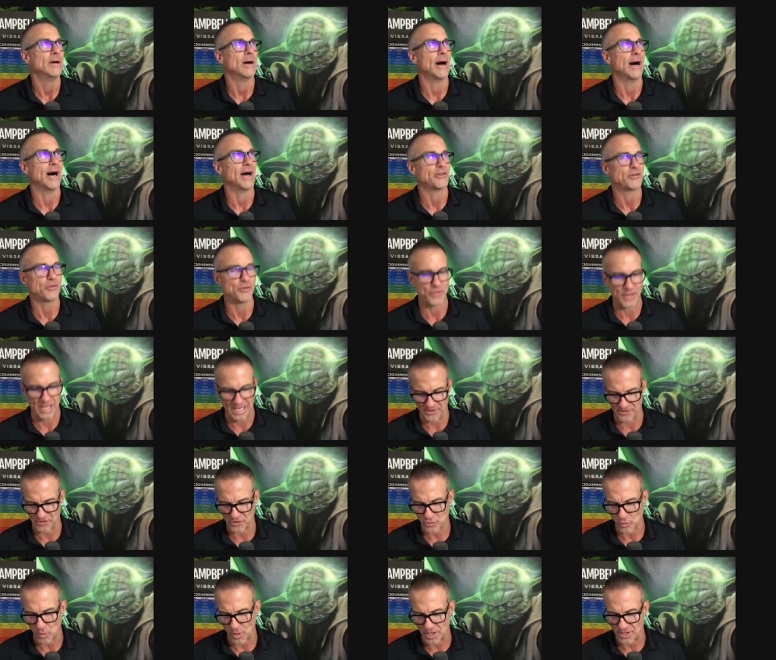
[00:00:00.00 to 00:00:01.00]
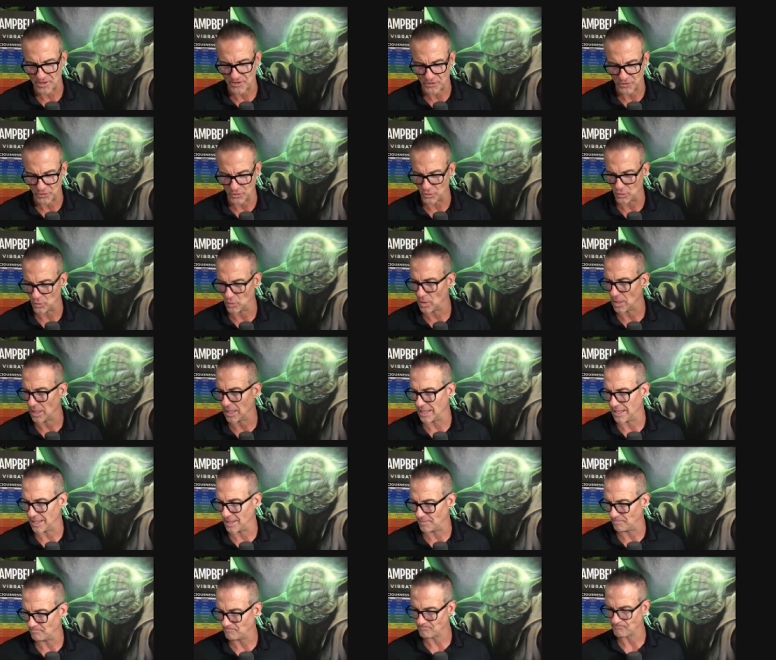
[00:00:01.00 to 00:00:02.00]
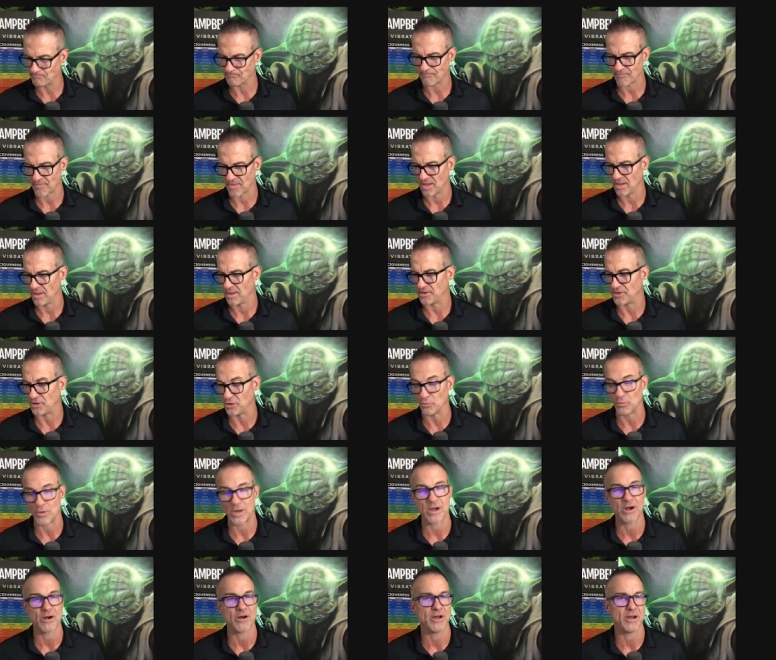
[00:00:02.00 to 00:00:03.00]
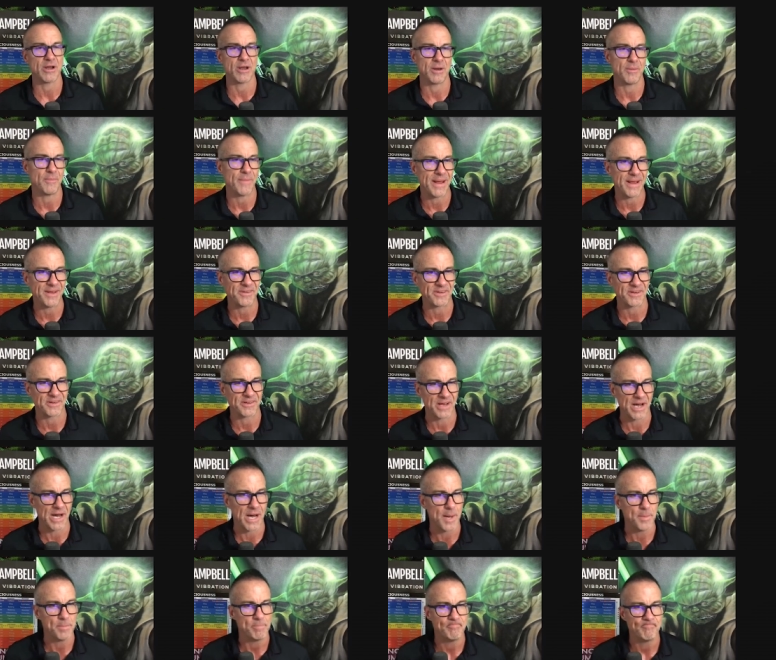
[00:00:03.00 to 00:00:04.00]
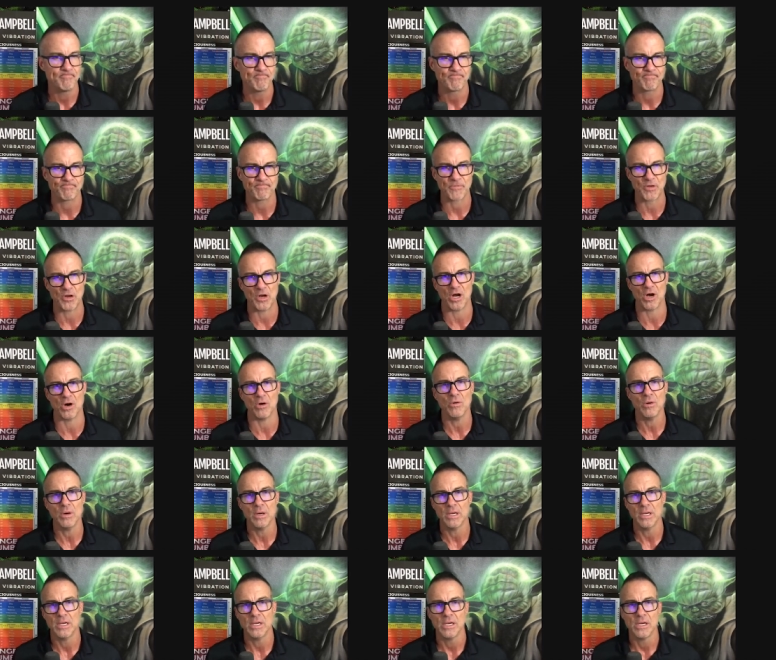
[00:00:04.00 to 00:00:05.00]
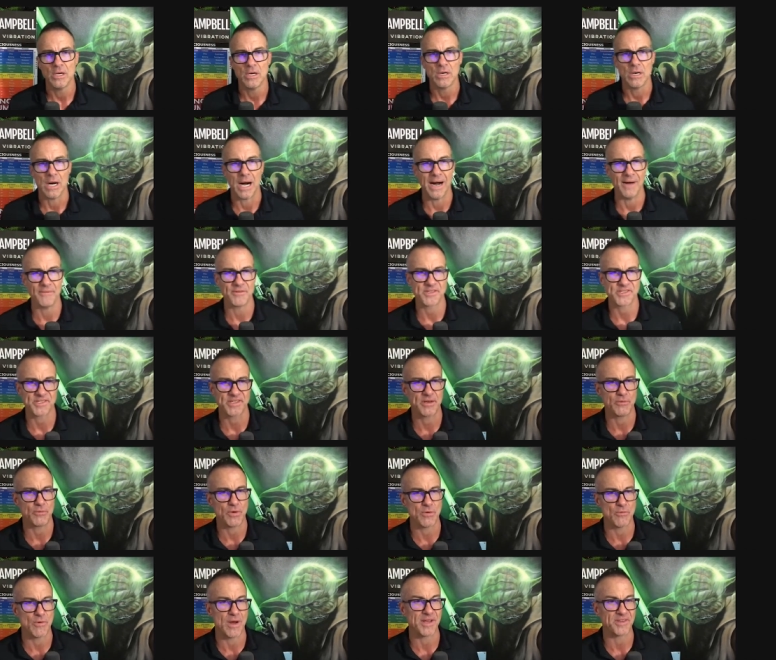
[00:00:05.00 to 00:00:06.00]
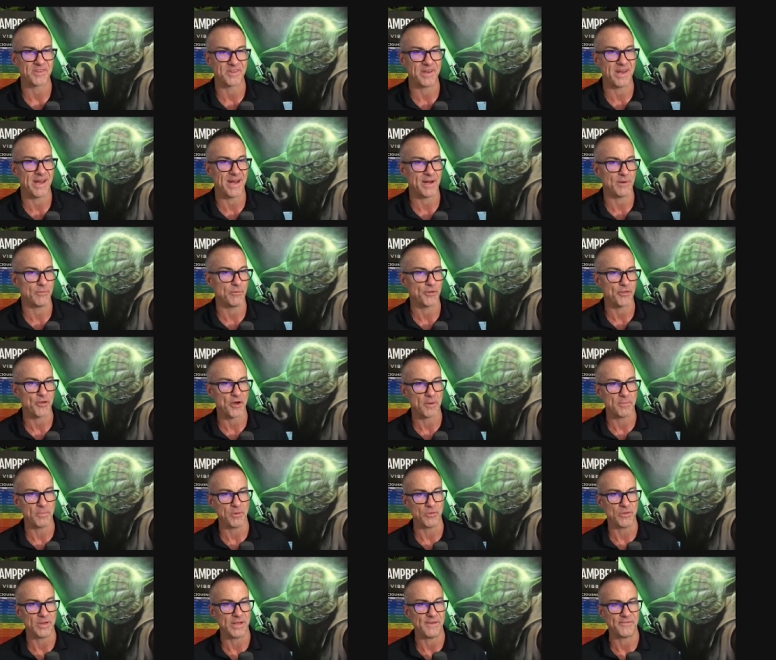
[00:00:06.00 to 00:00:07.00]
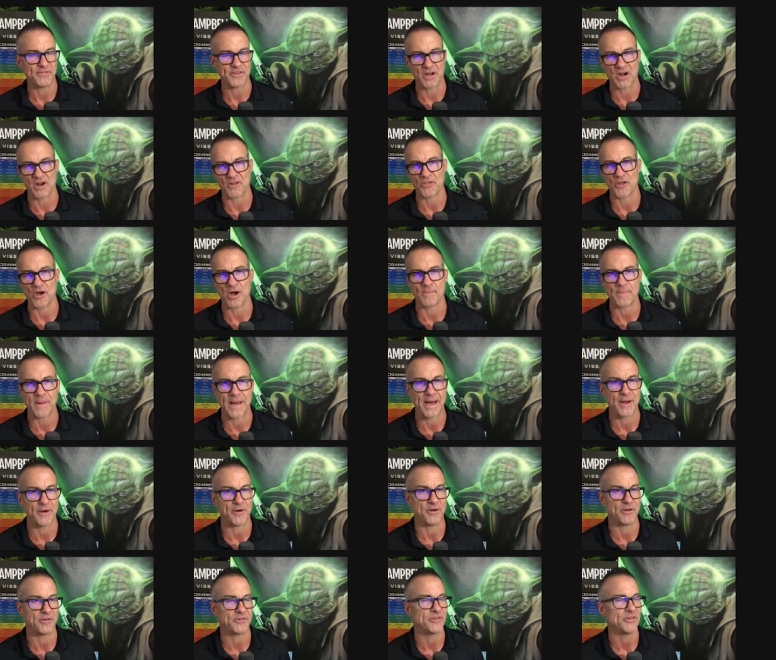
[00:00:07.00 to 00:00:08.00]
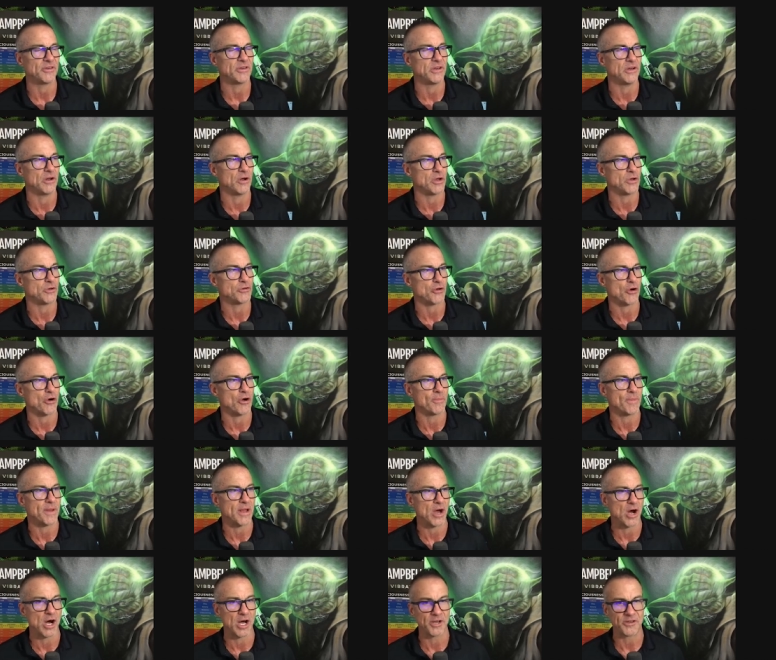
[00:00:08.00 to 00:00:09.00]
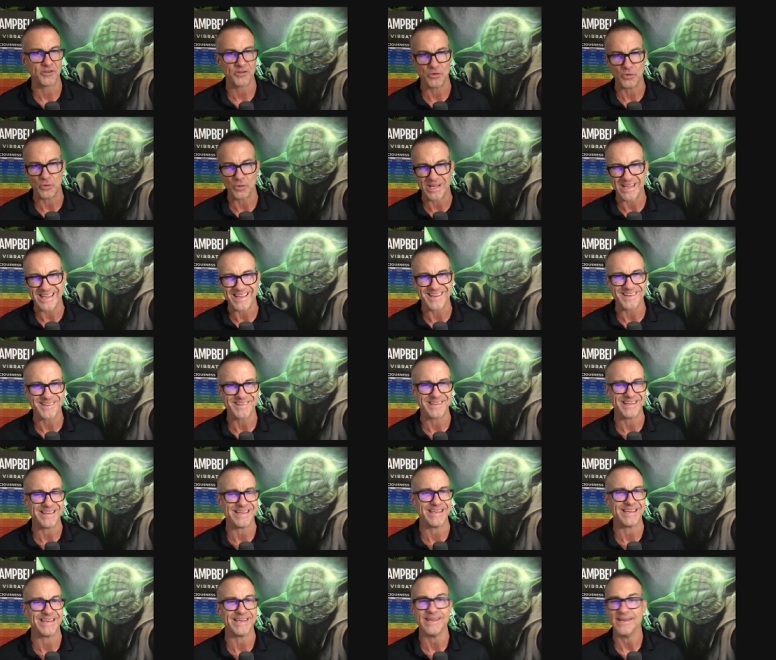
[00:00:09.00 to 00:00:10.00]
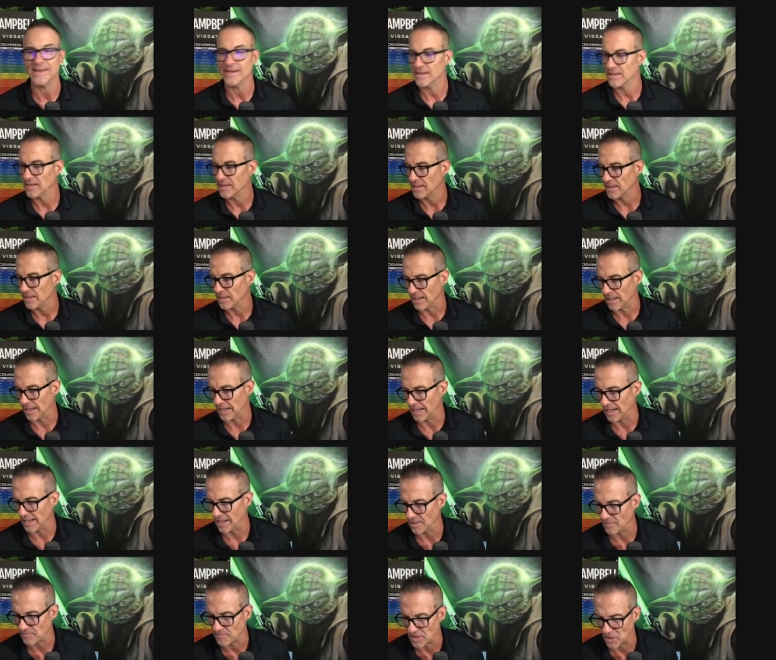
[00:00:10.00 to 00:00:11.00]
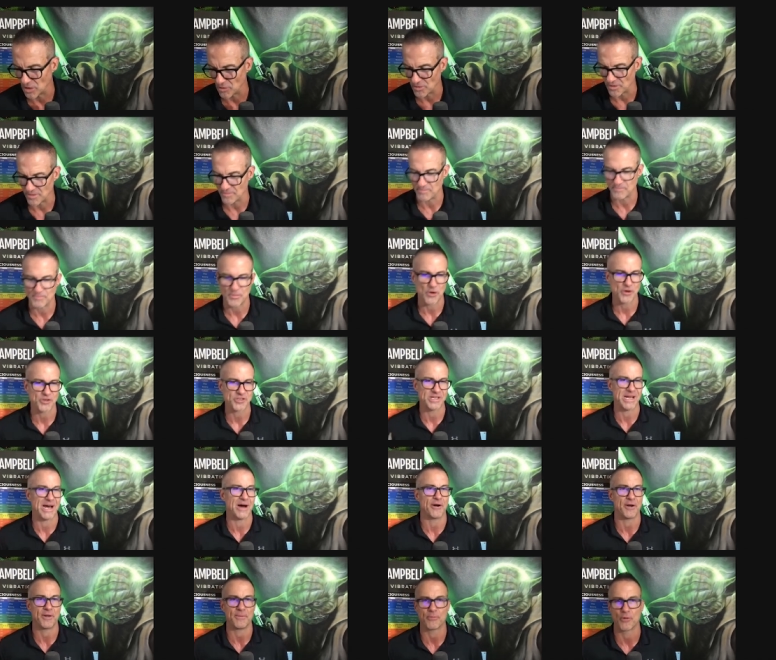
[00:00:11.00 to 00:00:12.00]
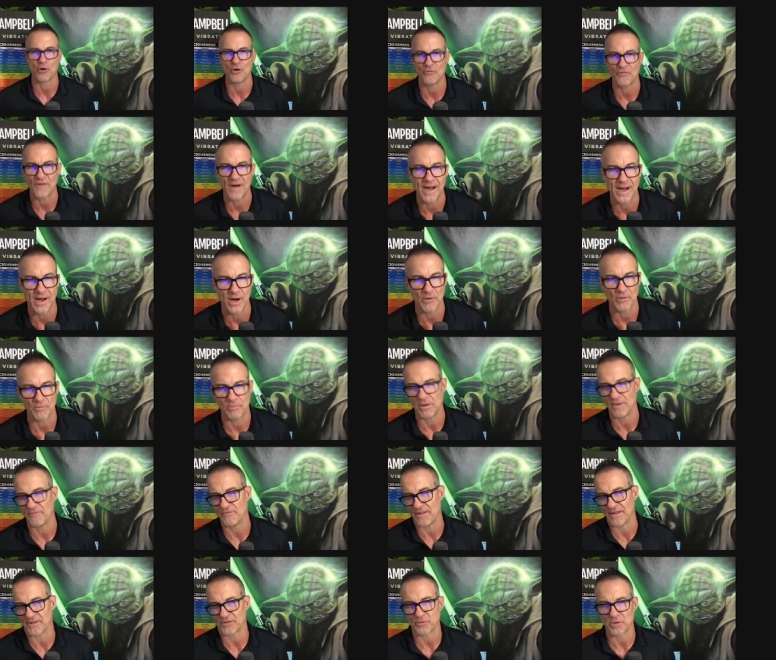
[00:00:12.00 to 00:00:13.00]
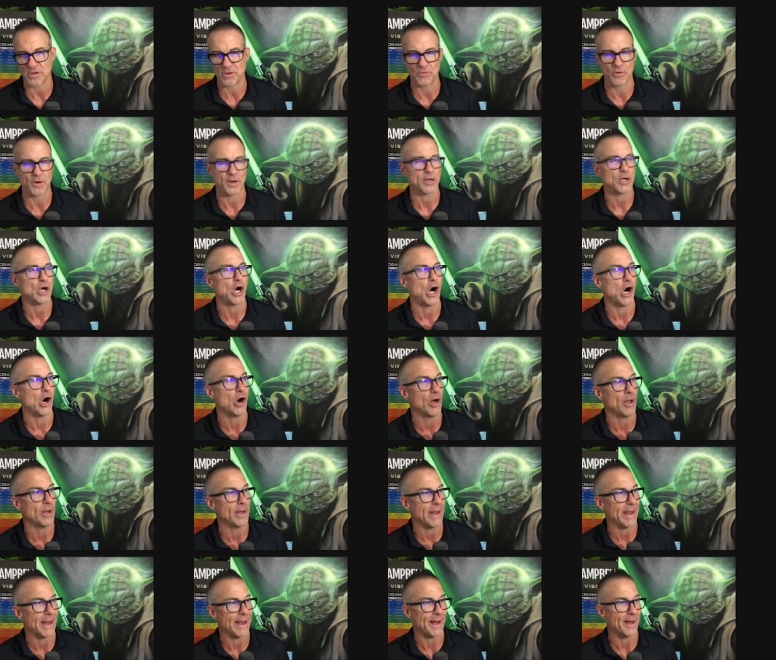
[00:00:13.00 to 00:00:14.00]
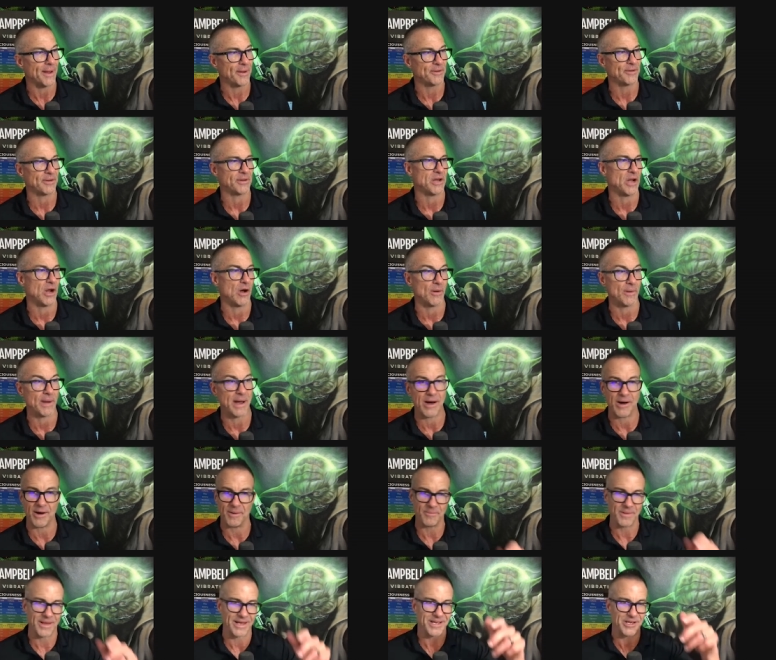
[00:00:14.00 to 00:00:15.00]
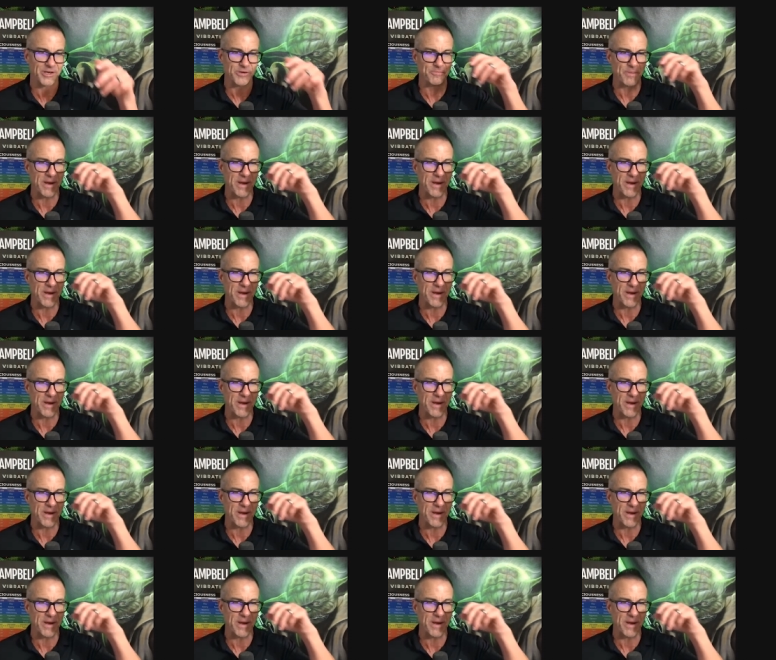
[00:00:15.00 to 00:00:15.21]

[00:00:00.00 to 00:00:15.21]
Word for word: uh, 2022. Um, dude, we are in an amazing time. You know, obviously we resonated with our beliefs and our thought patterns. You know, you turned me on to ENT, uh, you know, the personality profile, if that's what you want to call it. And, you know, now I'm like you